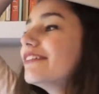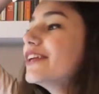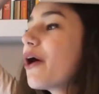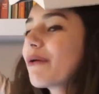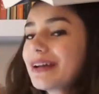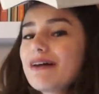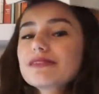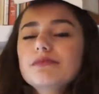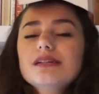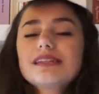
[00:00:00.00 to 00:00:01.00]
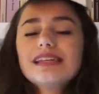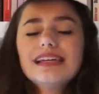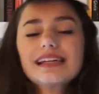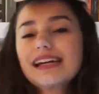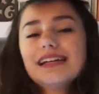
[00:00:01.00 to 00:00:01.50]
even know what I was
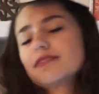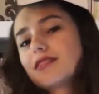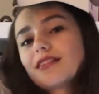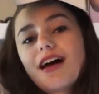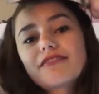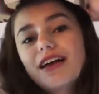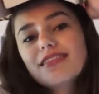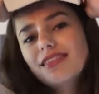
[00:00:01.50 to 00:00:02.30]
missing until I read